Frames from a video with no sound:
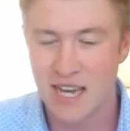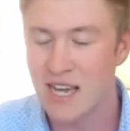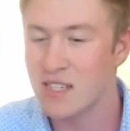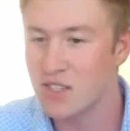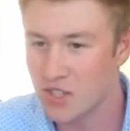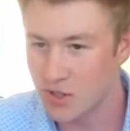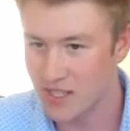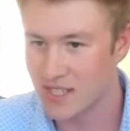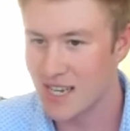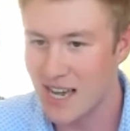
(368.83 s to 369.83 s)
10
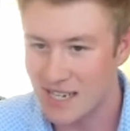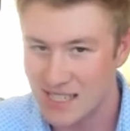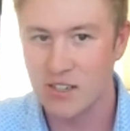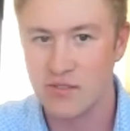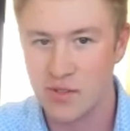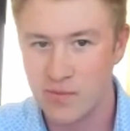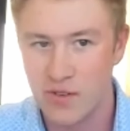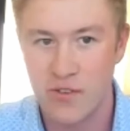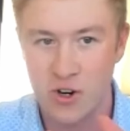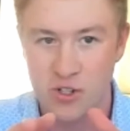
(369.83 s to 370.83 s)
students and telling
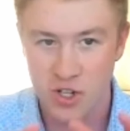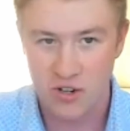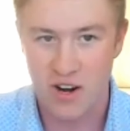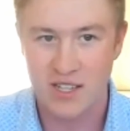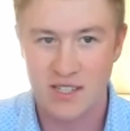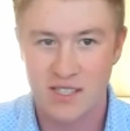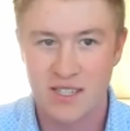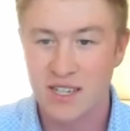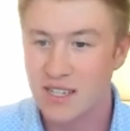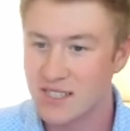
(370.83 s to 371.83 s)
them their neurons,